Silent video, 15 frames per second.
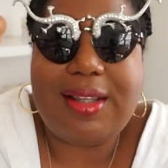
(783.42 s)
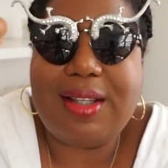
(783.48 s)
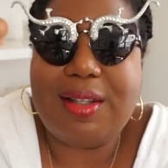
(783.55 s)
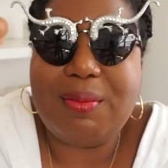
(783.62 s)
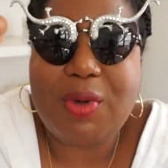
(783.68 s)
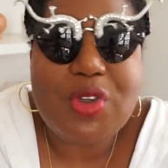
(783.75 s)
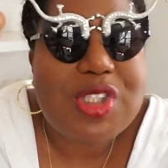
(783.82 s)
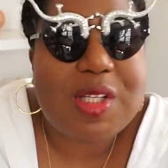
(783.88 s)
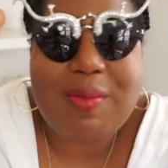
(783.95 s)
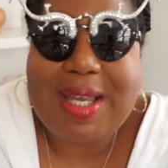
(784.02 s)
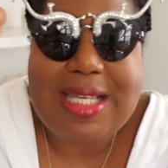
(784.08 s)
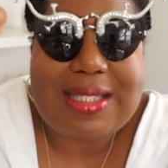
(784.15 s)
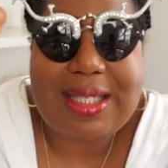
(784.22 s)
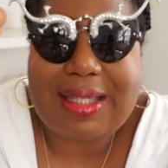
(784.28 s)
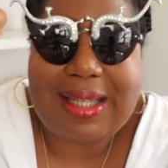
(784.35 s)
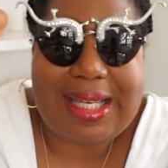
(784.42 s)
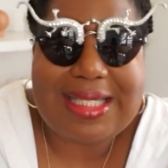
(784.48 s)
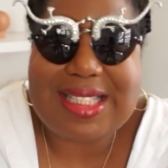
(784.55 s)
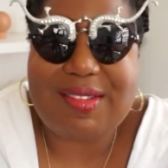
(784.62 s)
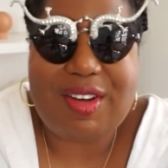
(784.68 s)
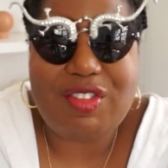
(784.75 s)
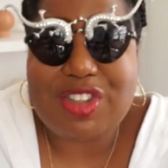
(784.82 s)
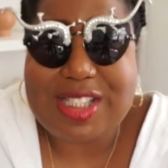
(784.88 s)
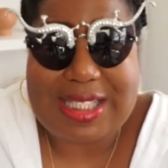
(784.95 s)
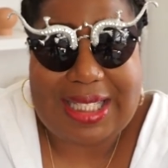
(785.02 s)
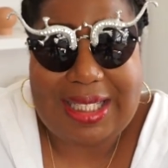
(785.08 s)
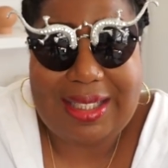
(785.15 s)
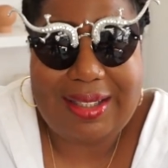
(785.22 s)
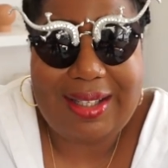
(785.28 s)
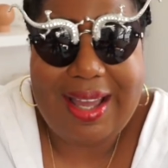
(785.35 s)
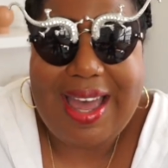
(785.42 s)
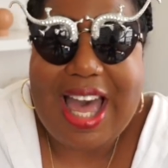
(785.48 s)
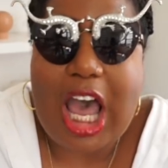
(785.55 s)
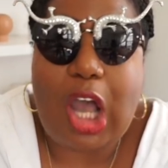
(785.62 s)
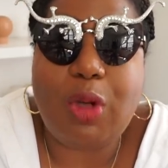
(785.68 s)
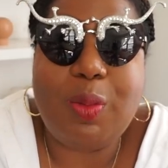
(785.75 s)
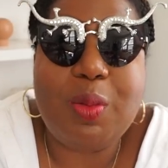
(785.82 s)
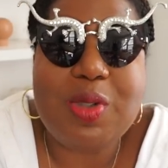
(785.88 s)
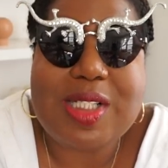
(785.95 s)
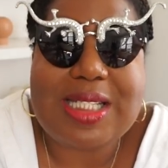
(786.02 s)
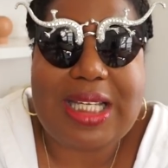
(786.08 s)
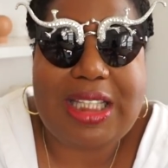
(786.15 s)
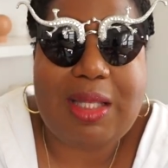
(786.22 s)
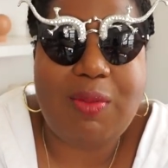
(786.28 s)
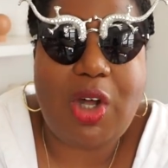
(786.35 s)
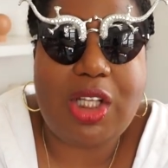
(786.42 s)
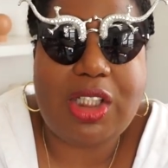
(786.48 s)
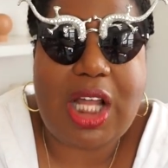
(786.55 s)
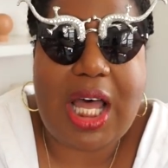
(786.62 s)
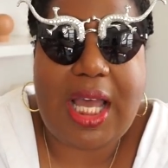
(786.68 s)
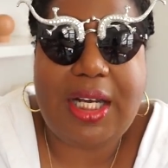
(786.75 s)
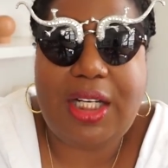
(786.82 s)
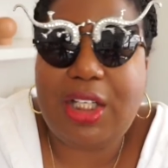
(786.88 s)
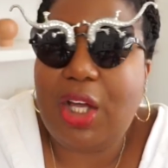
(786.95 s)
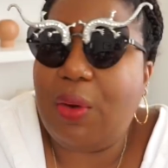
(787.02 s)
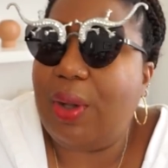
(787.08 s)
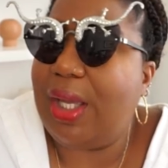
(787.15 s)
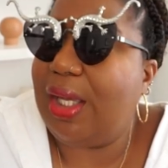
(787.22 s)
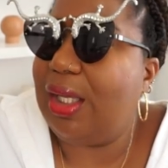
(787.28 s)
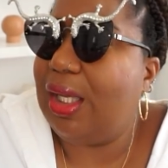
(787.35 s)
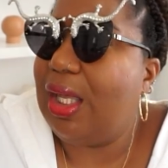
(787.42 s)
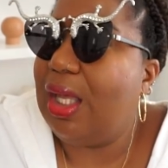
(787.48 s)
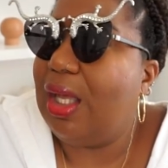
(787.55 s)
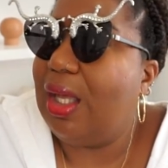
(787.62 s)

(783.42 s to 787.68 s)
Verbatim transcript: They're the most amazing things I've ever seen. I remember seeing them online and going,